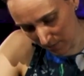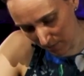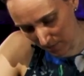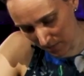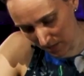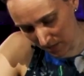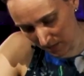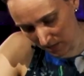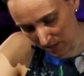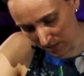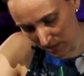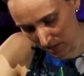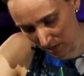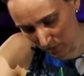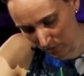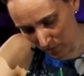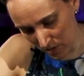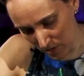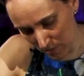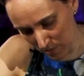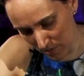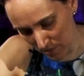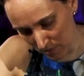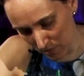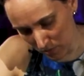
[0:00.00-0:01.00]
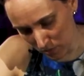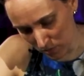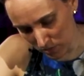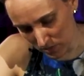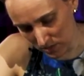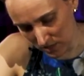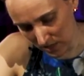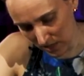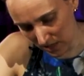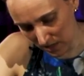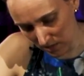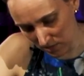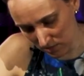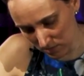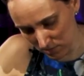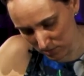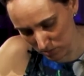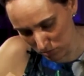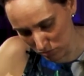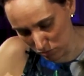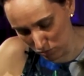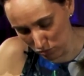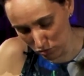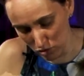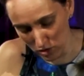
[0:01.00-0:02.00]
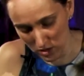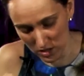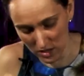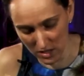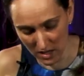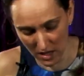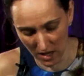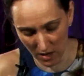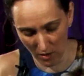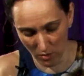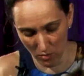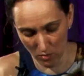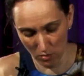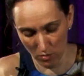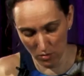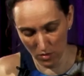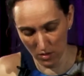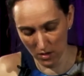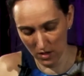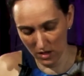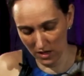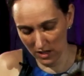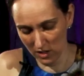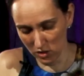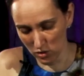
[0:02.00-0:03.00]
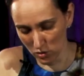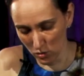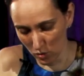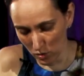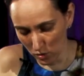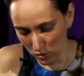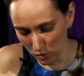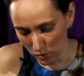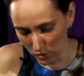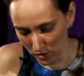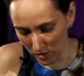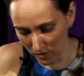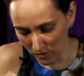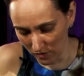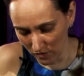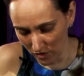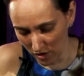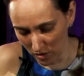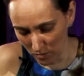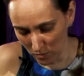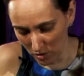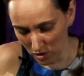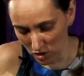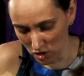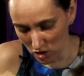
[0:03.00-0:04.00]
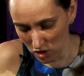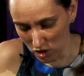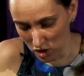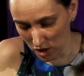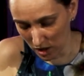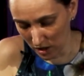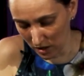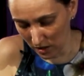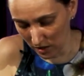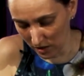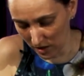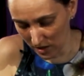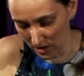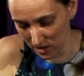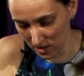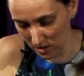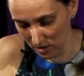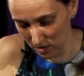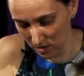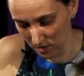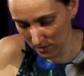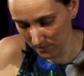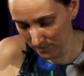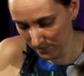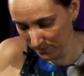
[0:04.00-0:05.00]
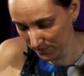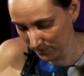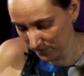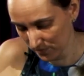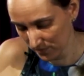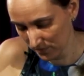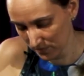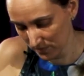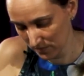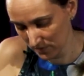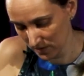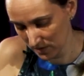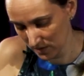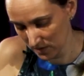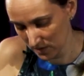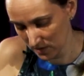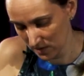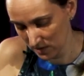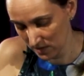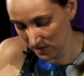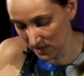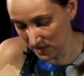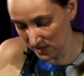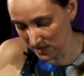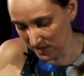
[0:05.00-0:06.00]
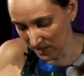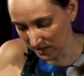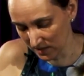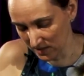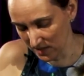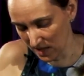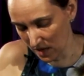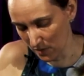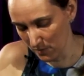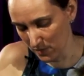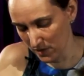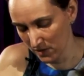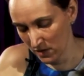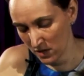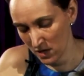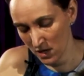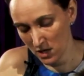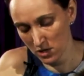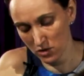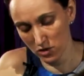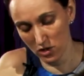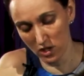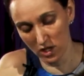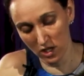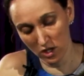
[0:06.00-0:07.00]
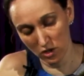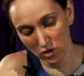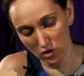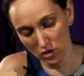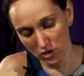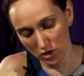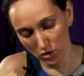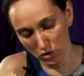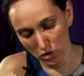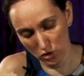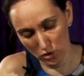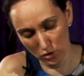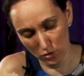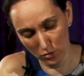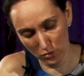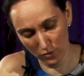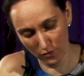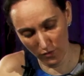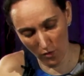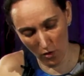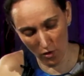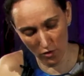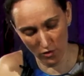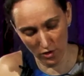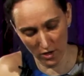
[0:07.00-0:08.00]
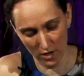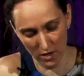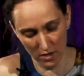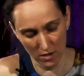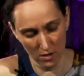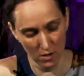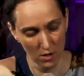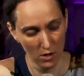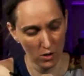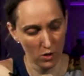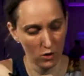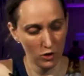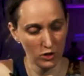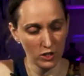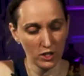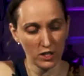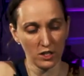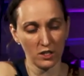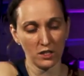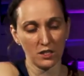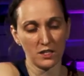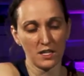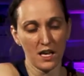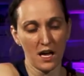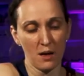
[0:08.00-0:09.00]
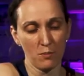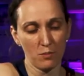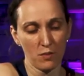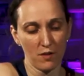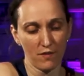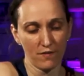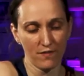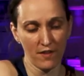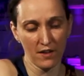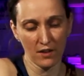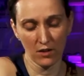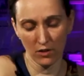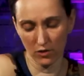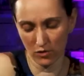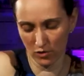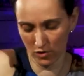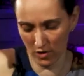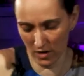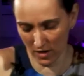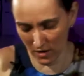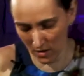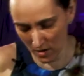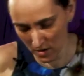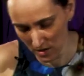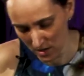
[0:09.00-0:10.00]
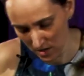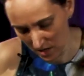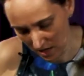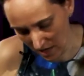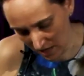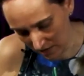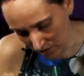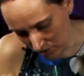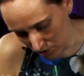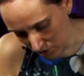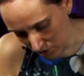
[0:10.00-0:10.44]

made a wee bit more sense. So just now, it's not looking very much chicken-like. These things happen. So you can use a tool for it, you can dab your finger in and